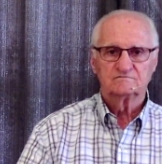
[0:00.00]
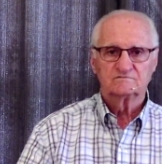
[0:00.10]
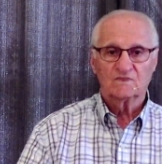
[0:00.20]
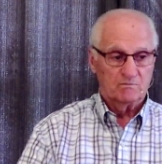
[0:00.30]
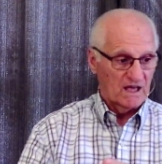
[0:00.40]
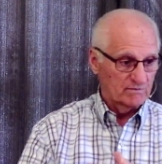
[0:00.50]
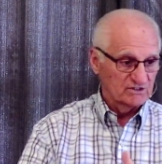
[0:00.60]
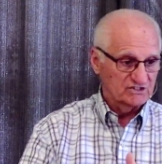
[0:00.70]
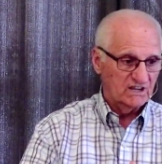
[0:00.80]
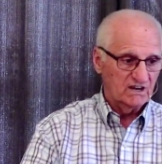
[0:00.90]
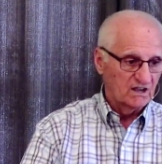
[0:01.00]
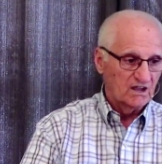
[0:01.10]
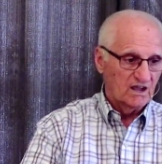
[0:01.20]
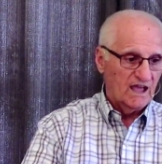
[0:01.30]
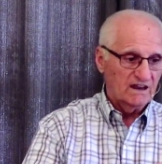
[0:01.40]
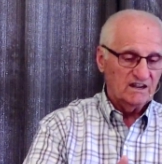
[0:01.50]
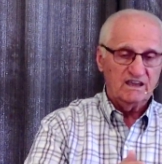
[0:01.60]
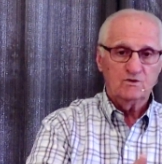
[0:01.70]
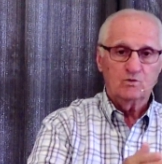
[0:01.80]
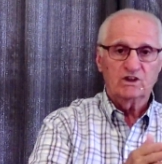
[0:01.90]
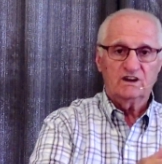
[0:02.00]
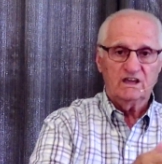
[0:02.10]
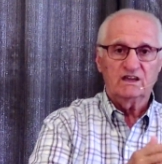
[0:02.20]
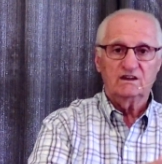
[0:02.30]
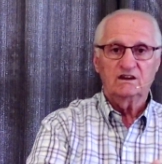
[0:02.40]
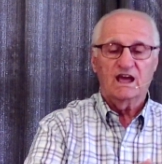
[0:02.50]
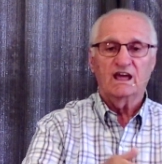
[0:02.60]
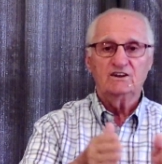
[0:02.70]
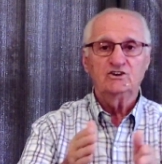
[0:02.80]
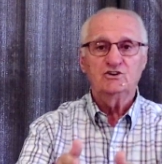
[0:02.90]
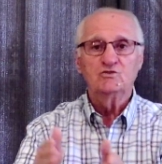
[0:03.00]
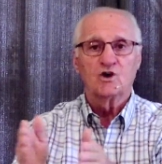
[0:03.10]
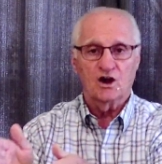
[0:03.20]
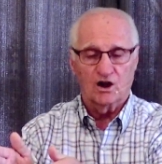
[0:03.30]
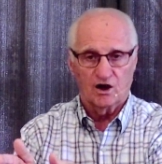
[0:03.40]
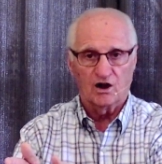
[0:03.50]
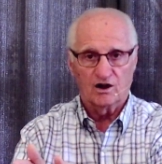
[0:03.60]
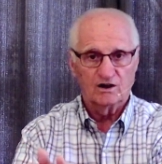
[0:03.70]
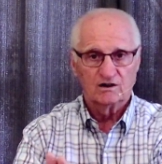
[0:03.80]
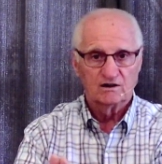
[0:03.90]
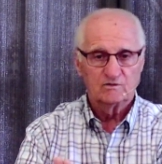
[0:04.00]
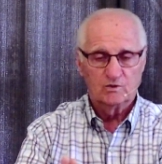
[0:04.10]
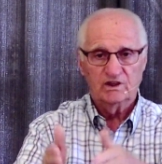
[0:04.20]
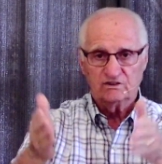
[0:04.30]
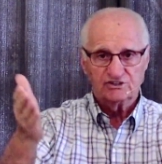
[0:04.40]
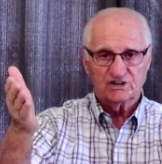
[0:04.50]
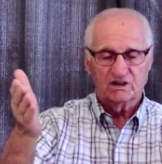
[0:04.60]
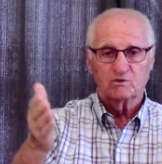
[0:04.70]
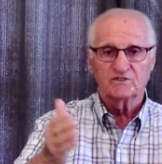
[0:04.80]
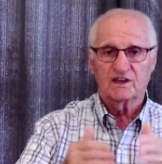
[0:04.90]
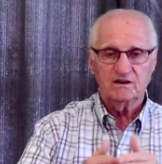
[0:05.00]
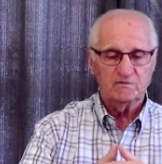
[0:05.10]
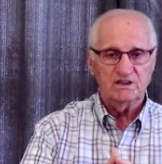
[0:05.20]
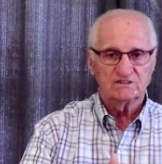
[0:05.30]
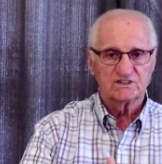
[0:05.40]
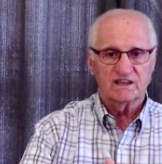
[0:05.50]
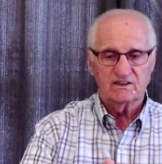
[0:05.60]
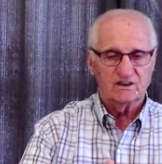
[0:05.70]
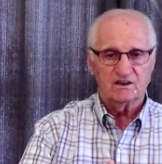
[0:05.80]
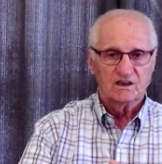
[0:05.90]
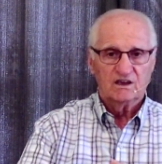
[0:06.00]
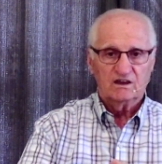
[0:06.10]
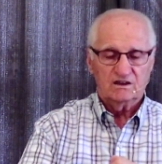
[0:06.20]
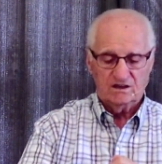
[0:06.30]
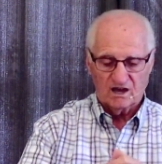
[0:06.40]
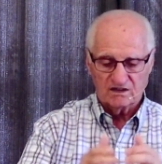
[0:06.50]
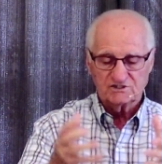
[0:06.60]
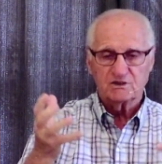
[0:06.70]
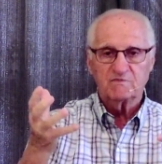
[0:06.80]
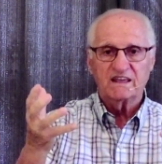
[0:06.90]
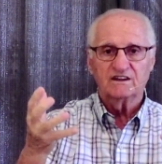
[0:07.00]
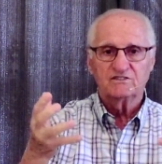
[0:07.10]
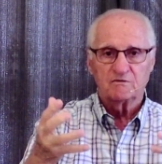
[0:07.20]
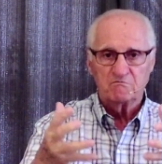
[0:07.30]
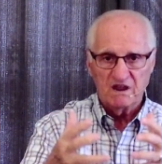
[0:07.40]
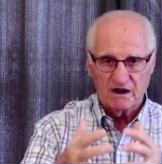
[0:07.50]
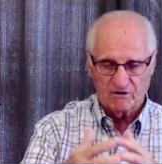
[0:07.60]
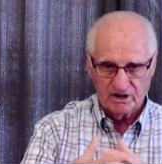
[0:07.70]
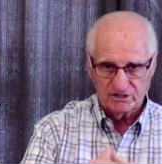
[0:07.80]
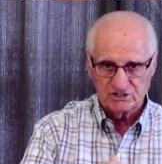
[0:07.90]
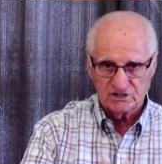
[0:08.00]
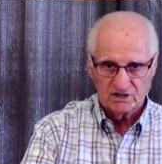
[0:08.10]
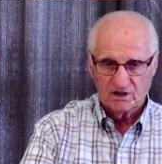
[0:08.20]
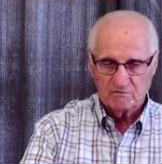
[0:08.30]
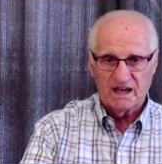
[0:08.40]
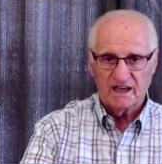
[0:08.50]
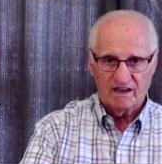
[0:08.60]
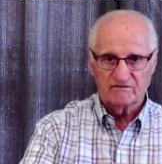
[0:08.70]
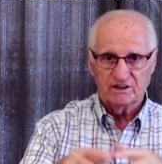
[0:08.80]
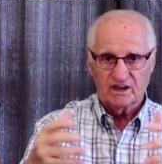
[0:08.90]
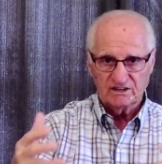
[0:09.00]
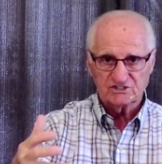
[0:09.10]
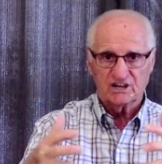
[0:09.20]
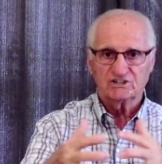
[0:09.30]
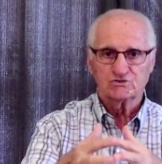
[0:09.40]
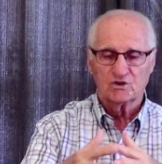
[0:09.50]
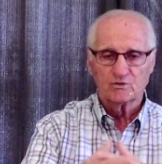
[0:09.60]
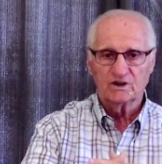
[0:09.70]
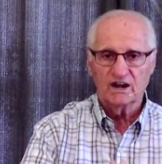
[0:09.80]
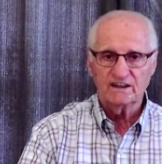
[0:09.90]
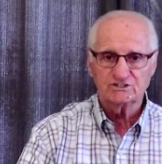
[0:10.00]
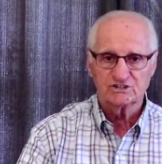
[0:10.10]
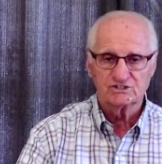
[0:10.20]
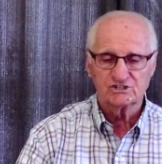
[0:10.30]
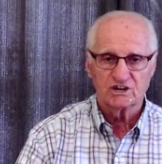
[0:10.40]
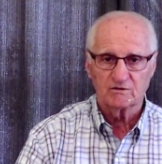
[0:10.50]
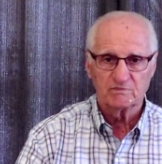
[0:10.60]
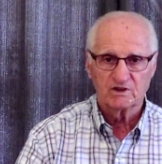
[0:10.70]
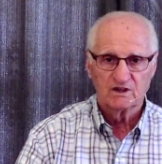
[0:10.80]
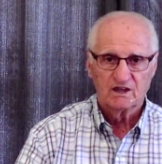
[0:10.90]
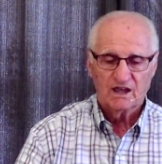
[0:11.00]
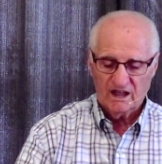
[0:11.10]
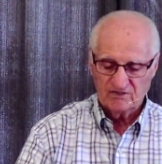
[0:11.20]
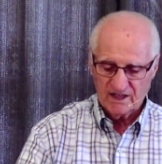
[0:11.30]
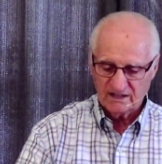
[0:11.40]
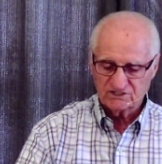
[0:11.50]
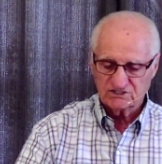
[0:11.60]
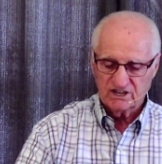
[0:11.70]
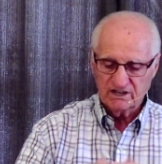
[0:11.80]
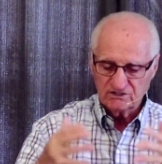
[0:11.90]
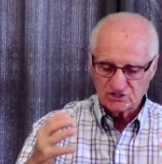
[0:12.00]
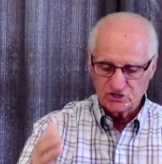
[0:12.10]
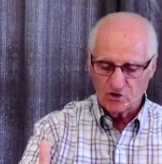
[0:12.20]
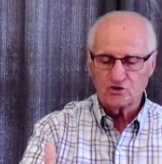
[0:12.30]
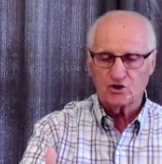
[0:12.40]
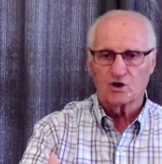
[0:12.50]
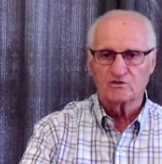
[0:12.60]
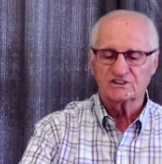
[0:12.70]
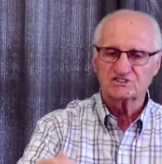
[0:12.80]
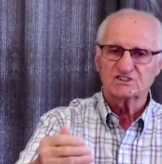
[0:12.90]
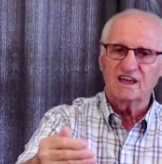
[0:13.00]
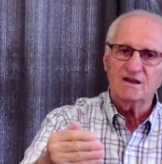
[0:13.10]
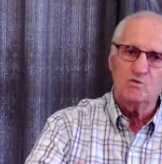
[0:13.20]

Now, the Bible said, and he went in and knew her. Well, we understand what that means. They consummated the marriage by having a sexual relationship. And that's ginsoko, the same